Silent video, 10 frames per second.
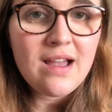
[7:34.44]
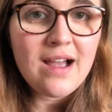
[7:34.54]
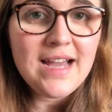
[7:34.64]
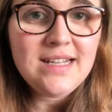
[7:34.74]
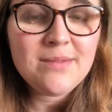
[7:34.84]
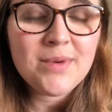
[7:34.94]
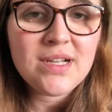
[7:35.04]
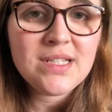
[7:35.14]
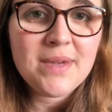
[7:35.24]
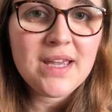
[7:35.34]
I had someone
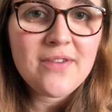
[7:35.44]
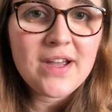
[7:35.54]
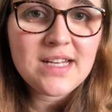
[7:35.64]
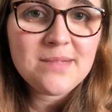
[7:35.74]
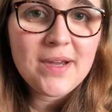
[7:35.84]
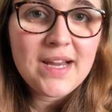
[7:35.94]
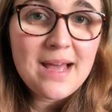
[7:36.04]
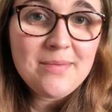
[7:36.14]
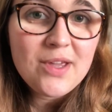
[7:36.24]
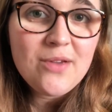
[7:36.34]
ask me if I had to buy a
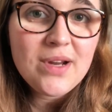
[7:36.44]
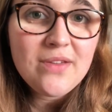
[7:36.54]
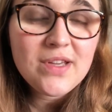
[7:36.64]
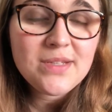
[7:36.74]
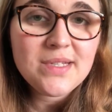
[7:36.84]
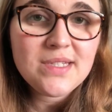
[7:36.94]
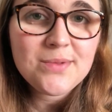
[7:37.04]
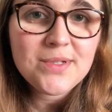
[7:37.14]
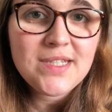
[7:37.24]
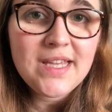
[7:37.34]
lab coat when I first went to
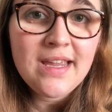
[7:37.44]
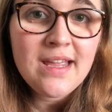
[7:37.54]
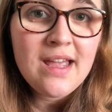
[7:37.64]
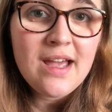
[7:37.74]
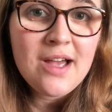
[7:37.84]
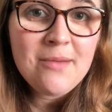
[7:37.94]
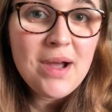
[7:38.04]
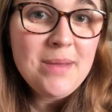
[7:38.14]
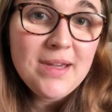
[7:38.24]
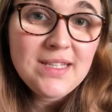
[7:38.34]
Swansea.
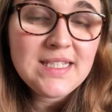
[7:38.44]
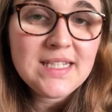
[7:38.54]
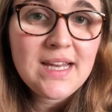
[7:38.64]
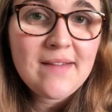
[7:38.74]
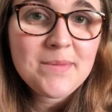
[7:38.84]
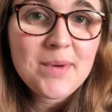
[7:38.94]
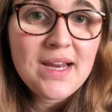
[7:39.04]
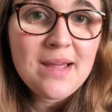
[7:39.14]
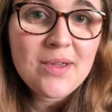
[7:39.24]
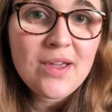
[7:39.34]
I personally didn't have to buy
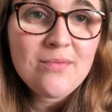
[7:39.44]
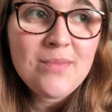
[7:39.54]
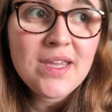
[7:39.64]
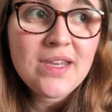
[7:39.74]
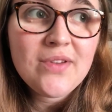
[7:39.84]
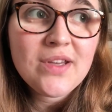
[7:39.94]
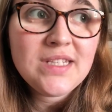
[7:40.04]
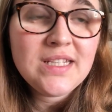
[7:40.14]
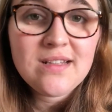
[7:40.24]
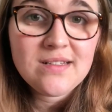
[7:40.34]
a lab coat. My
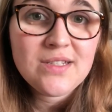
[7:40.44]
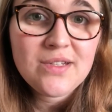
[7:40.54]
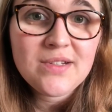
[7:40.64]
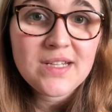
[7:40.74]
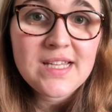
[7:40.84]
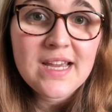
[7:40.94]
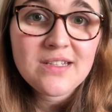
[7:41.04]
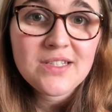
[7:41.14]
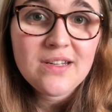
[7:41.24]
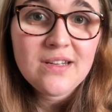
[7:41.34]
university doesn't do
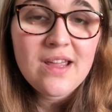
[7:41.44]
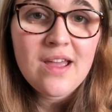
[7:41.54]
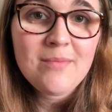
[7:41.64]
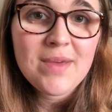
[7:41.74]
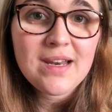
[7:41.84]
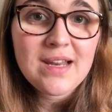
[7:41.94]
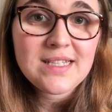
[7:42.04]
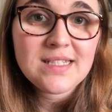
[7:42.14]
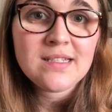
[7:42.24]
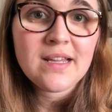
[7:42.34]
dissection
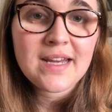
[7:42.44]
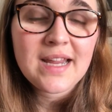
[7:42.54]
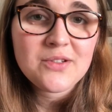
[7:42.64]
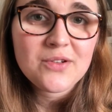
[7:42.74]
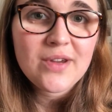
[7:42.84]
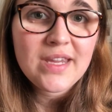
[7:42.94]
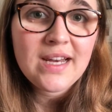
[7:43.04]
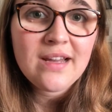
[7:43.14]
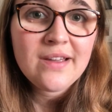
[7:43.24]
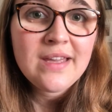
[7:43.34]
unless it's like an
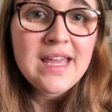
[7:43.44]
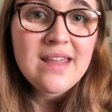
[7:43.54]
extracurricular.